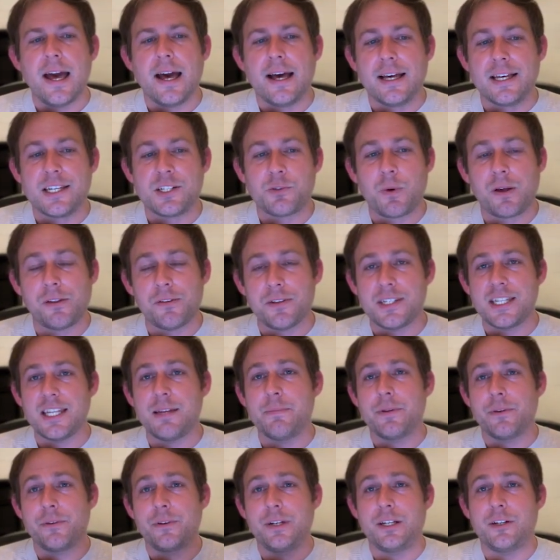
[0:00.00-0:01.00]
as well as the
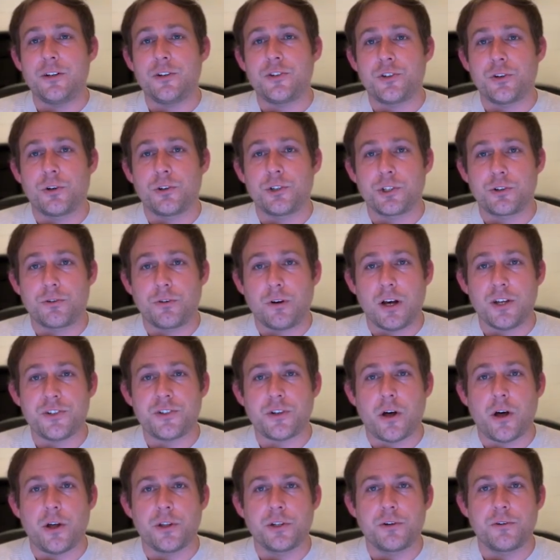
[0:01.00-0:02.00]
ability to search across
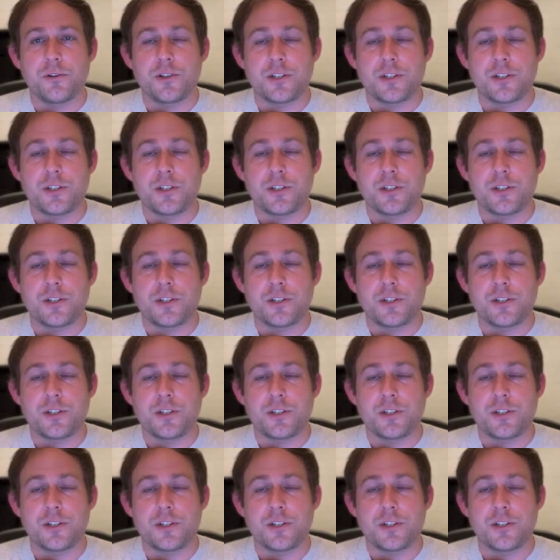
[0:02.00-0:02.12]
all your